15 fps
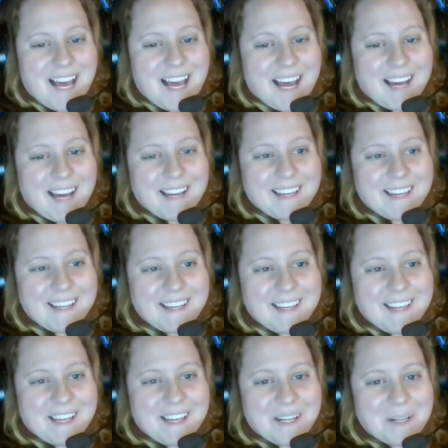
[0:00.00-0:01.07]
I
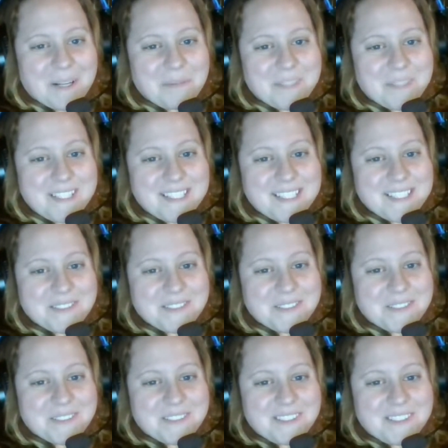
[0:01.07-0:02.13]
am
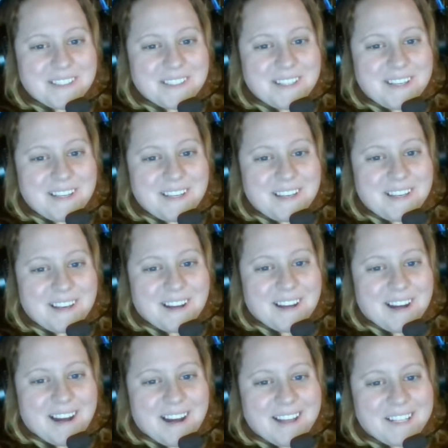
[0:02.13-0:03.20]
still
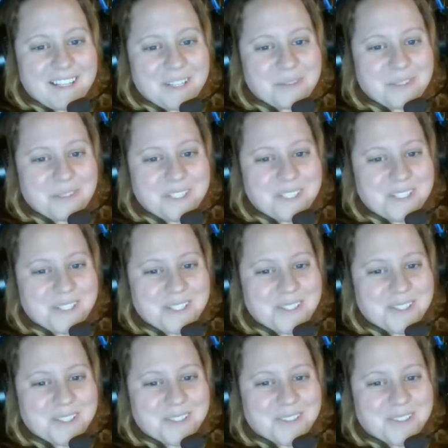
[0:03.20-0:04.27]
not used
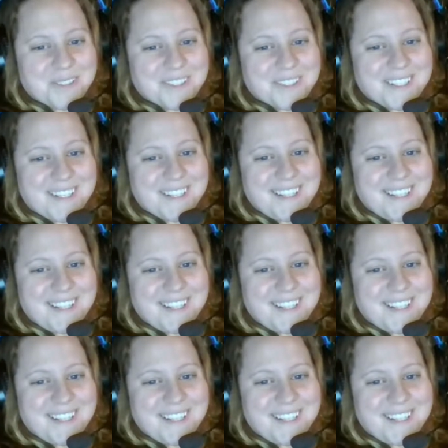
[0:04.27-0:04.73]
to